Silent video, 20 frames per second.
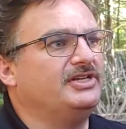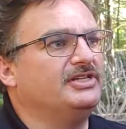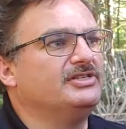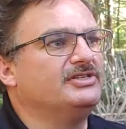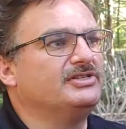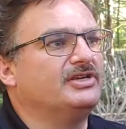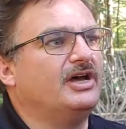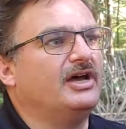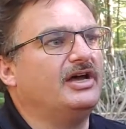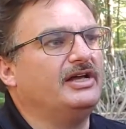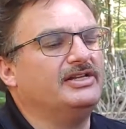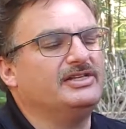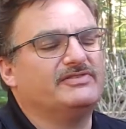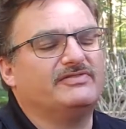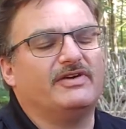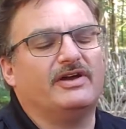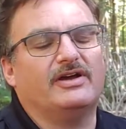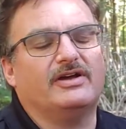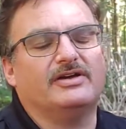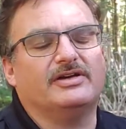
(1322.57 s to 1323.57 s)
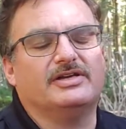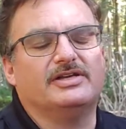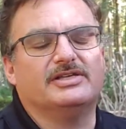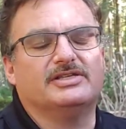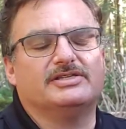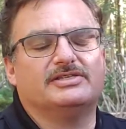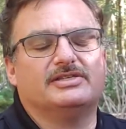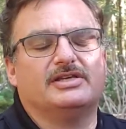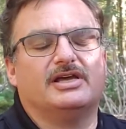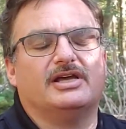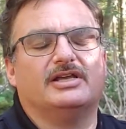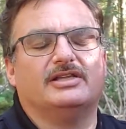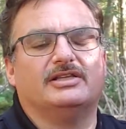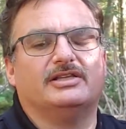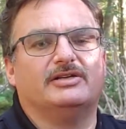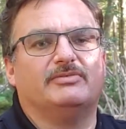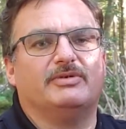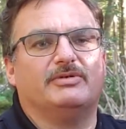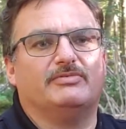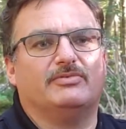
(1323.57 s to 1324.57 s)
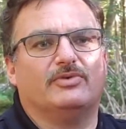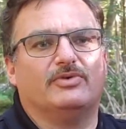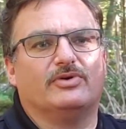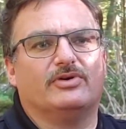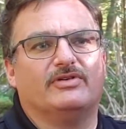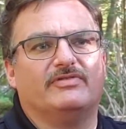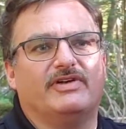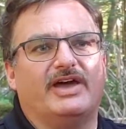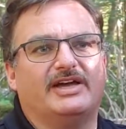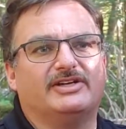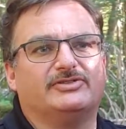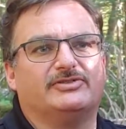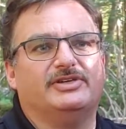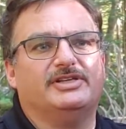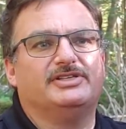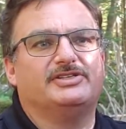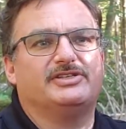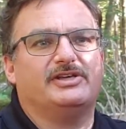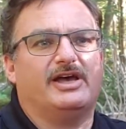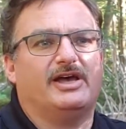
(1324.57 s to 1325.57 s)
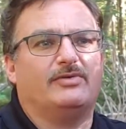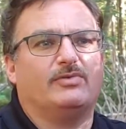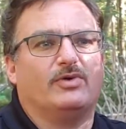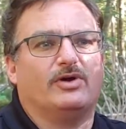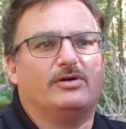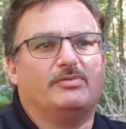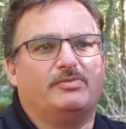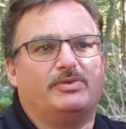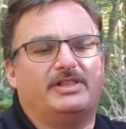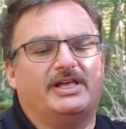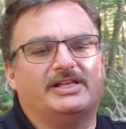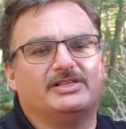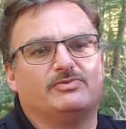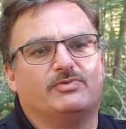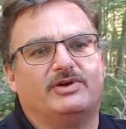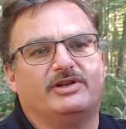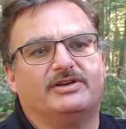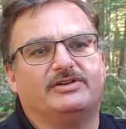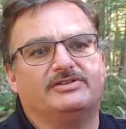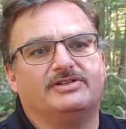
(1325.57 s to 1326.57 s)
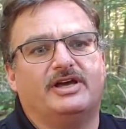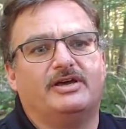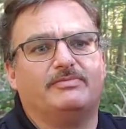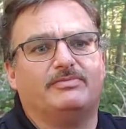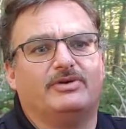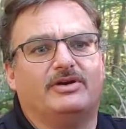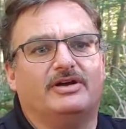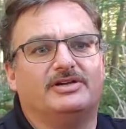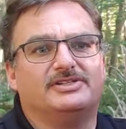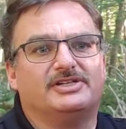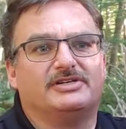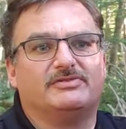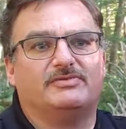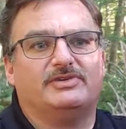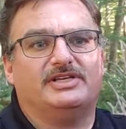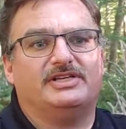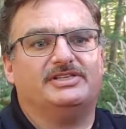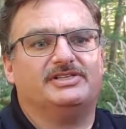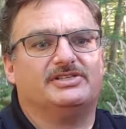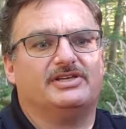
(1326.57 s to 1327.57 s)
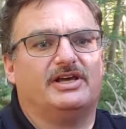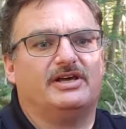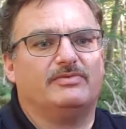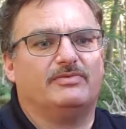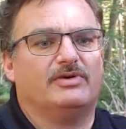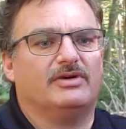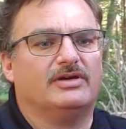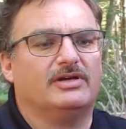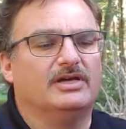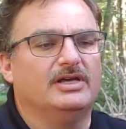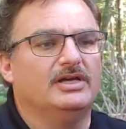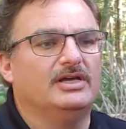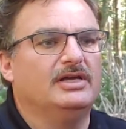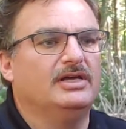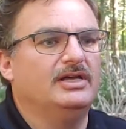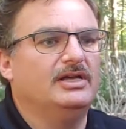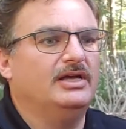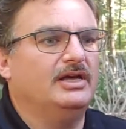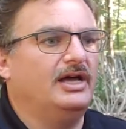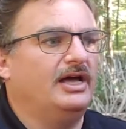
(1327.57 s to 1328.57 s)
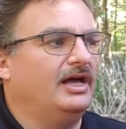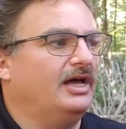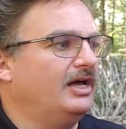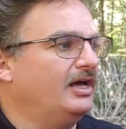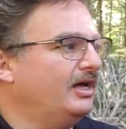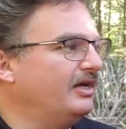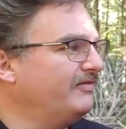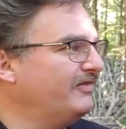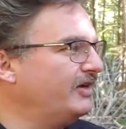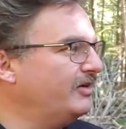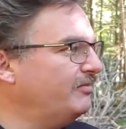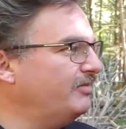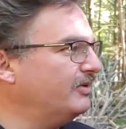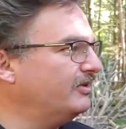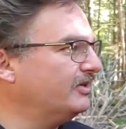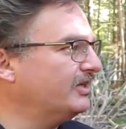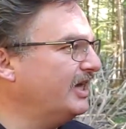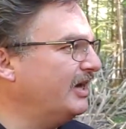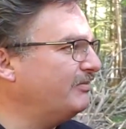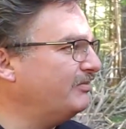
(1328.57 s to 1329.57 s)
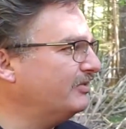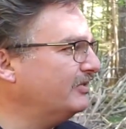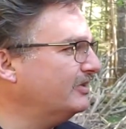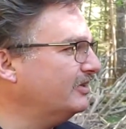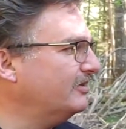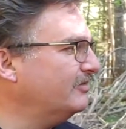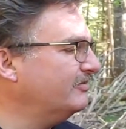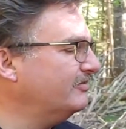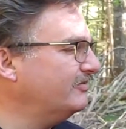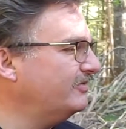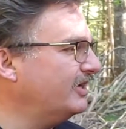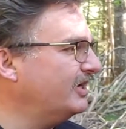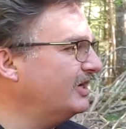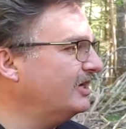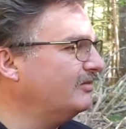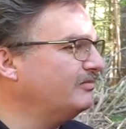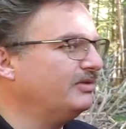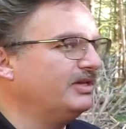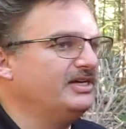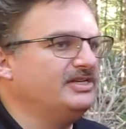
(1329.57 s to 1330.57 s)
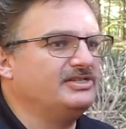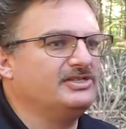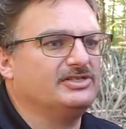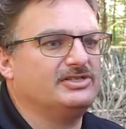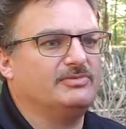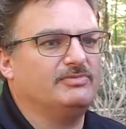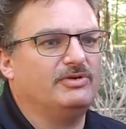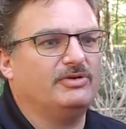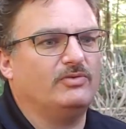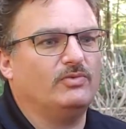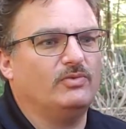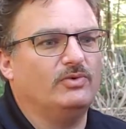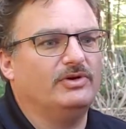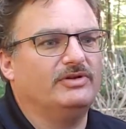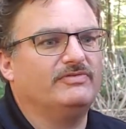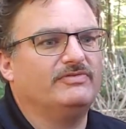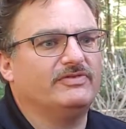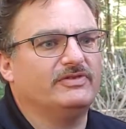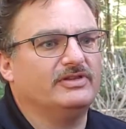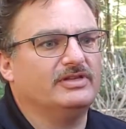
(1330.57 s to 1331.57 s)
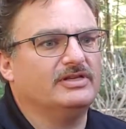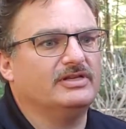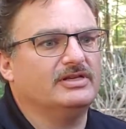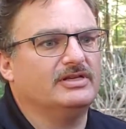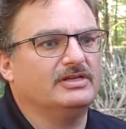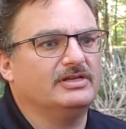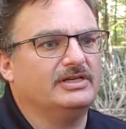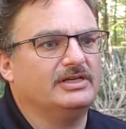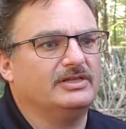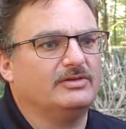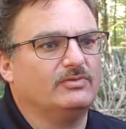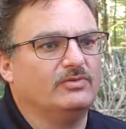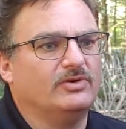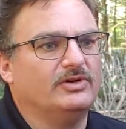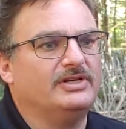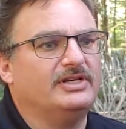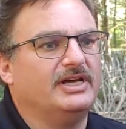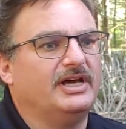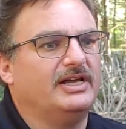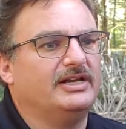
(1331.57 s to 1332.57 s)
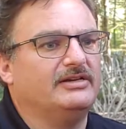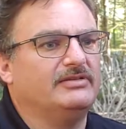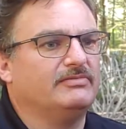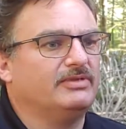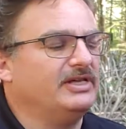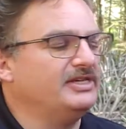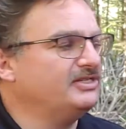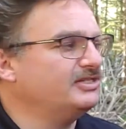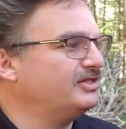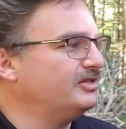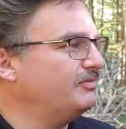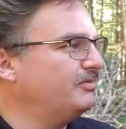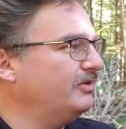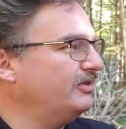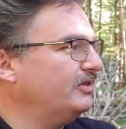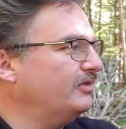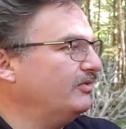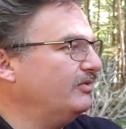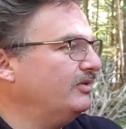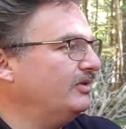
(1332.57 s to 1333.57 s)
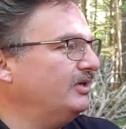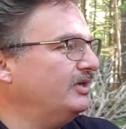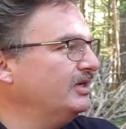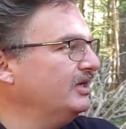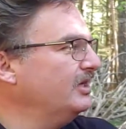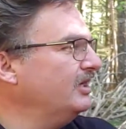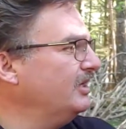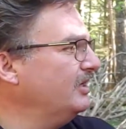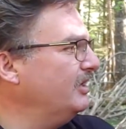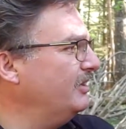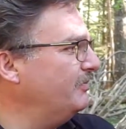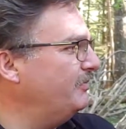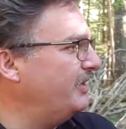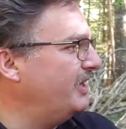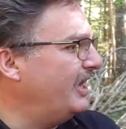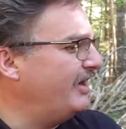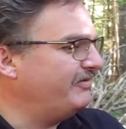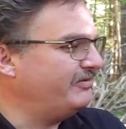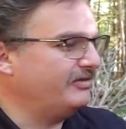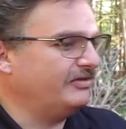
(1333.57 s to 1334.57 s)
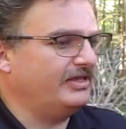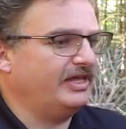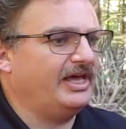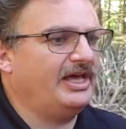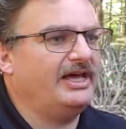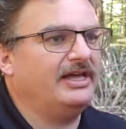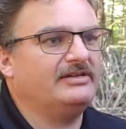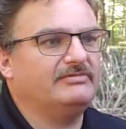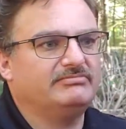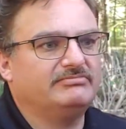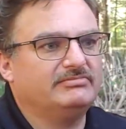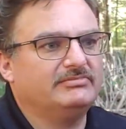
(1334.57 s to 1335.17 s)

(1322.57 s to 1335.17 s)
inside as far as a little bit more of actual inside work, but that's wintertime project when inside work. I've got to build a couple of places to put wood get the wood done and places to put the wood, but after that,